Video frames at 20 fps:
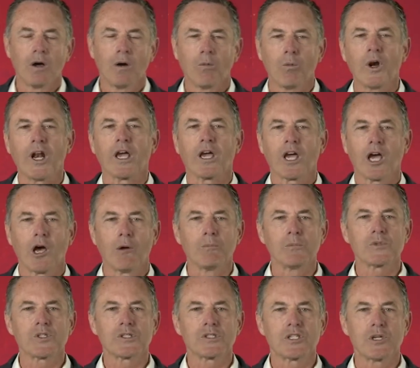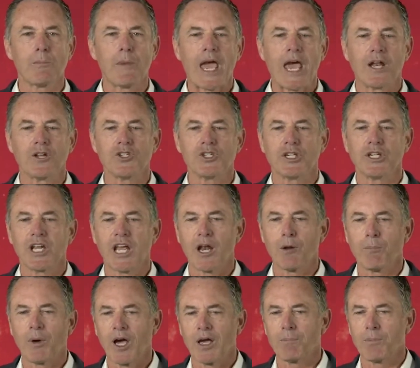when it comes to managing data
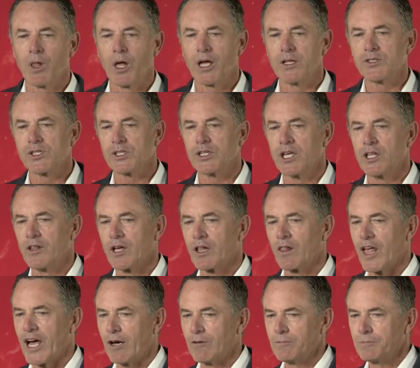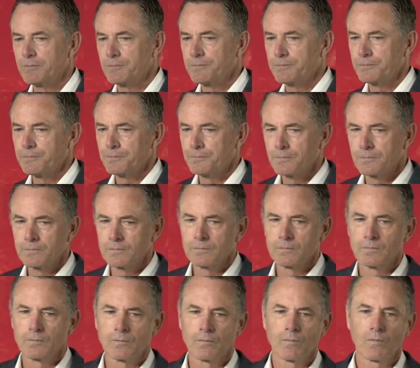pipelines in the cloud.
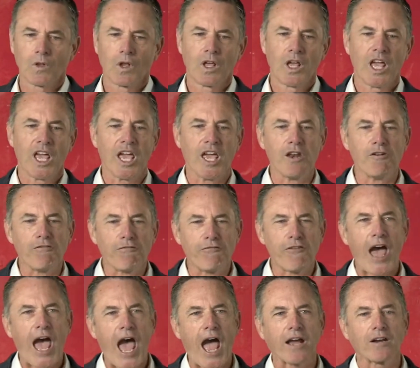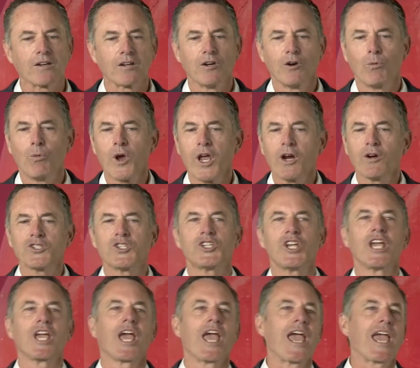In fact, we are
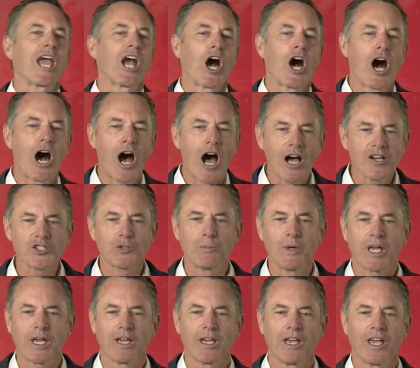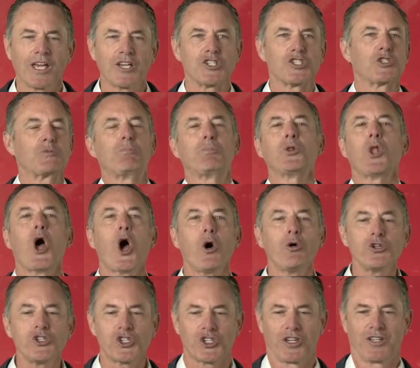seeing a cosmic
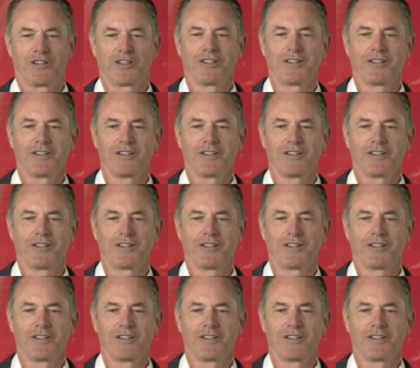explosion